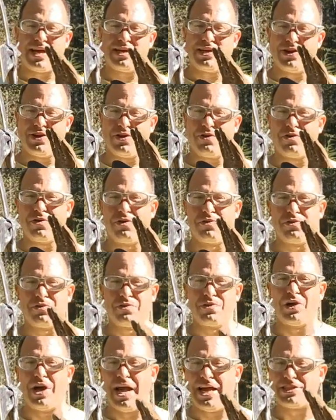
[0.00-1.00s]

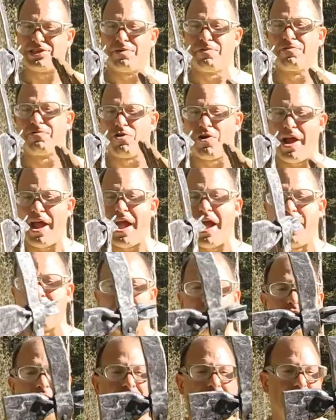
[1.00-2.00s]
had something for a hammer.
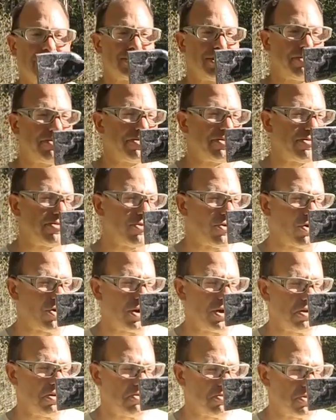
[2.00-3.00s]
I had something
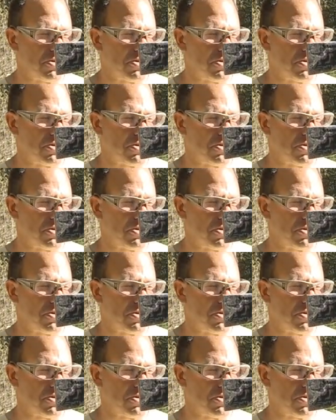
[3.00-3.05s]
for an